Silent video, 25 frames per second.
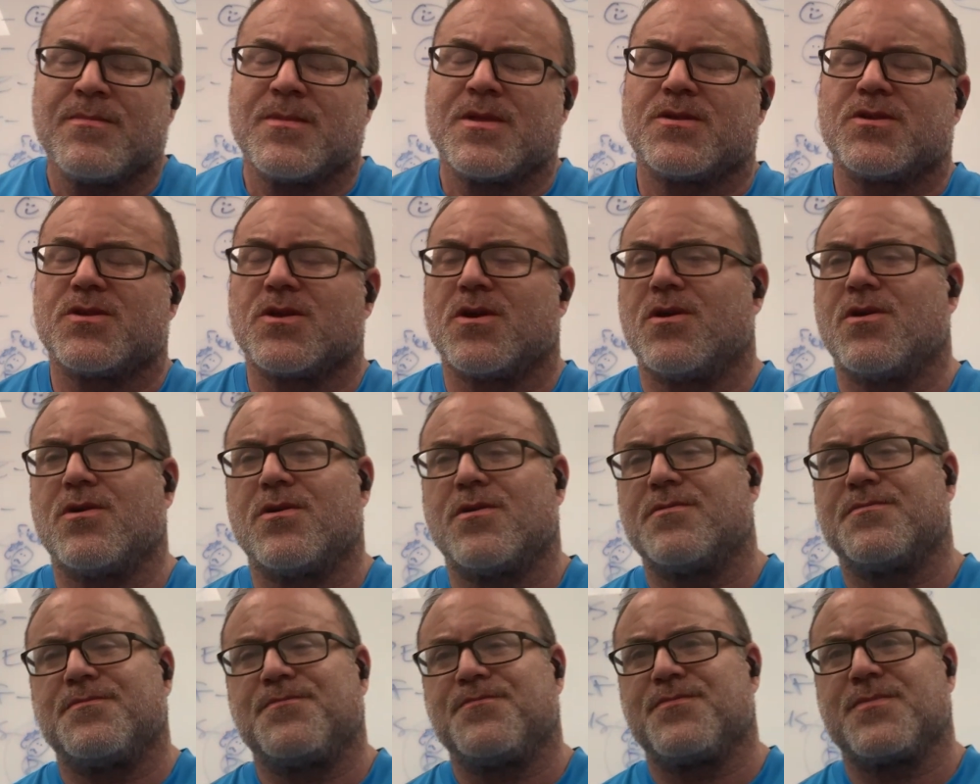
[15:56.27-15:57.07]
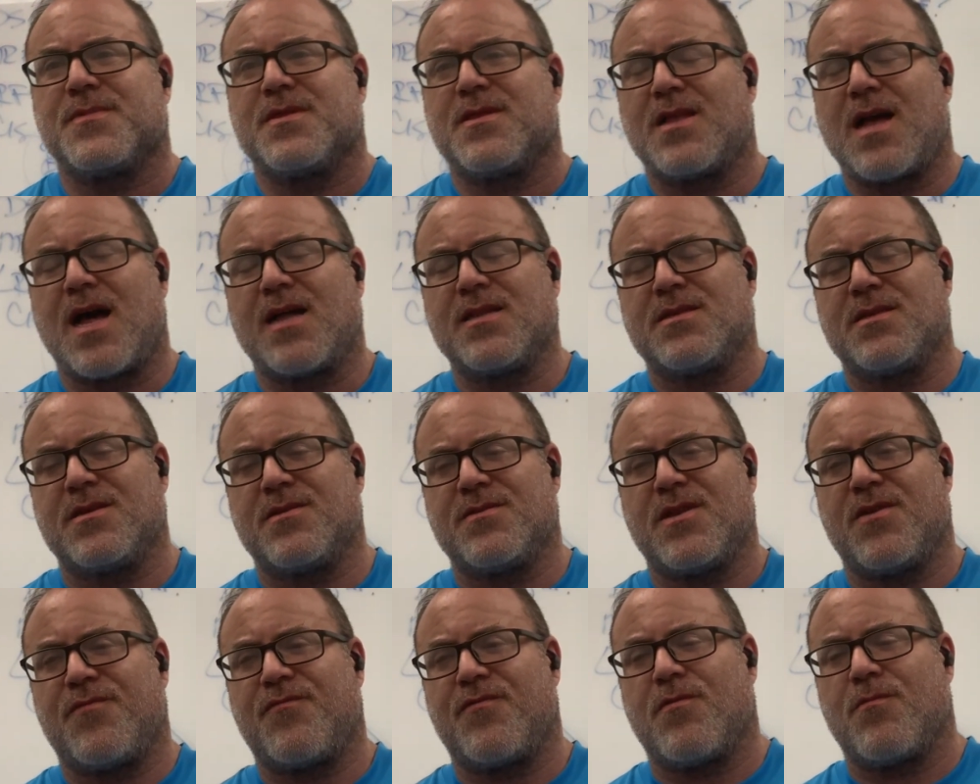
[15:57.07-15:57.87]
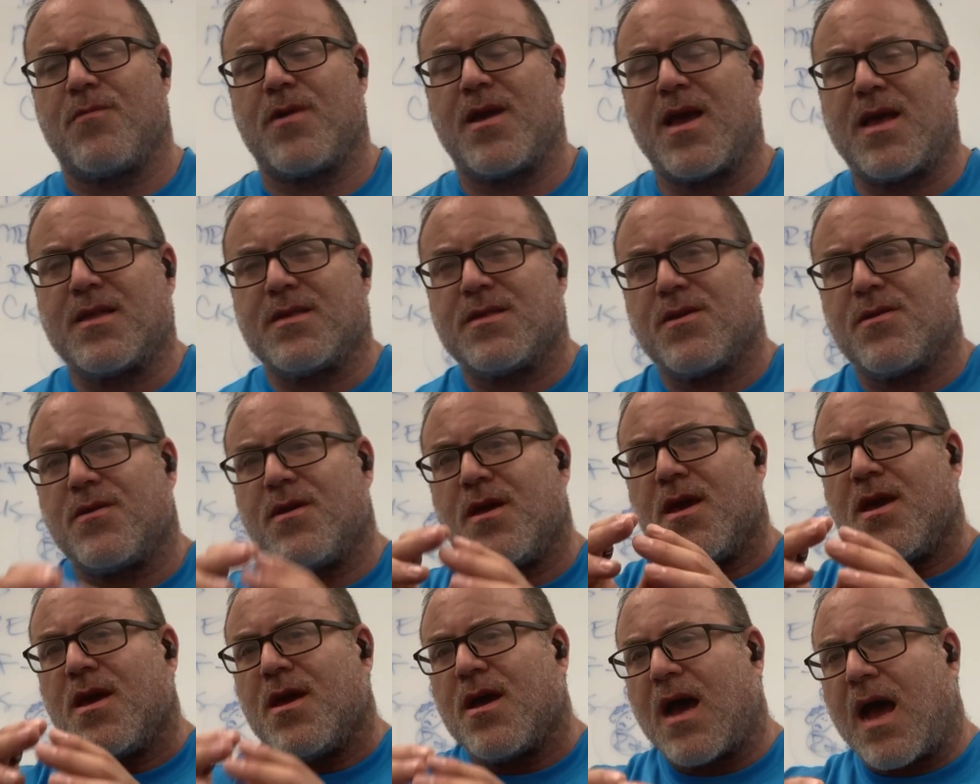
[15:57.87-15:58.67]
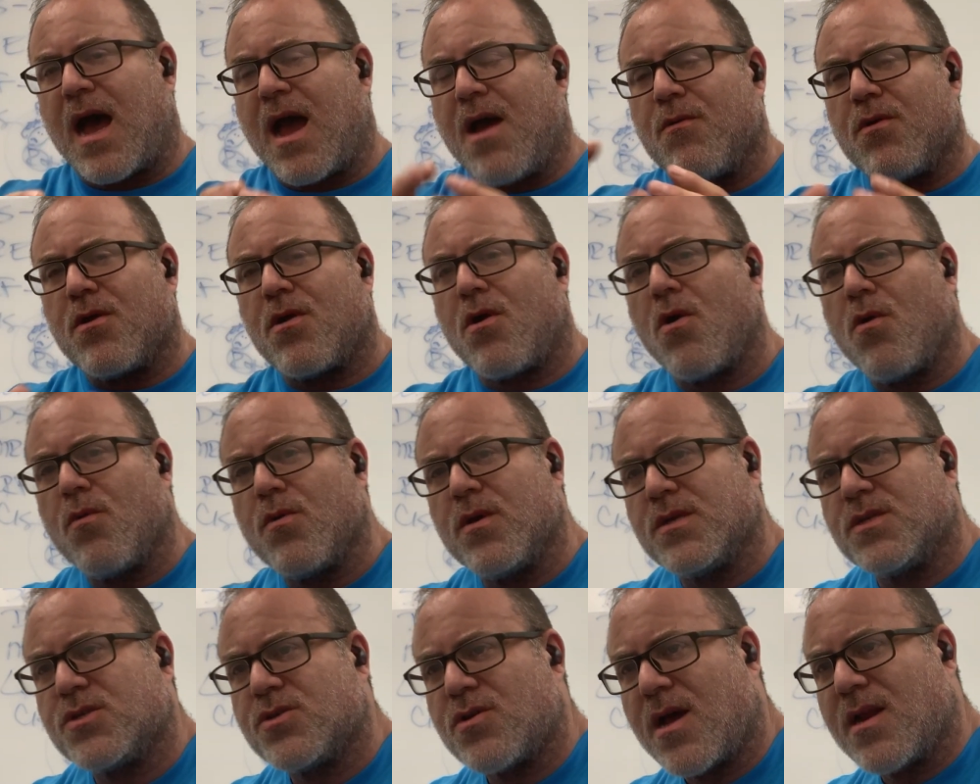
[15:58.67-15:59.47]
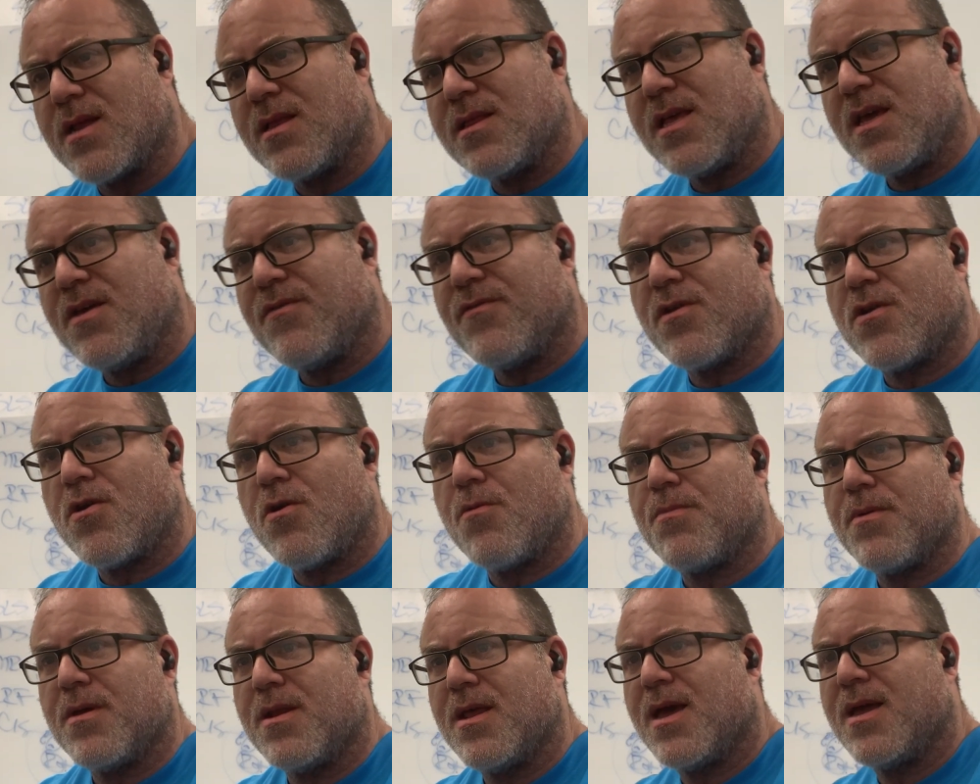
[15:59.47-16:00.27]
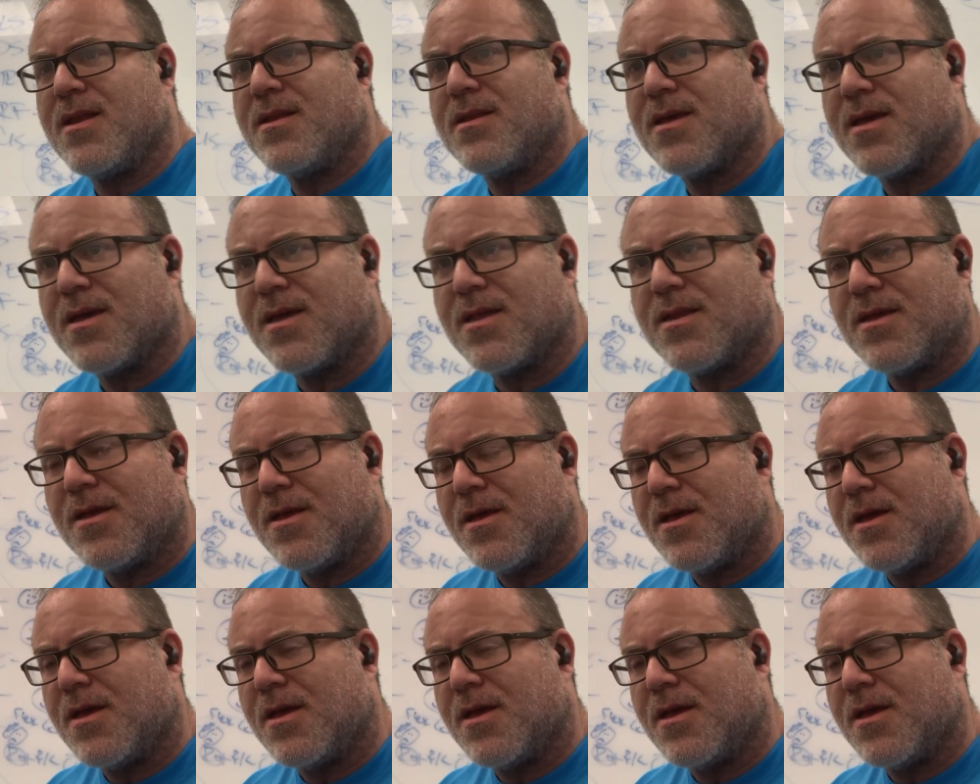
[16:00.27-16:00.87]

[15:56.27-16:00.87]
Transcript: So lots of different ways. So I would always try to leave it open-ended,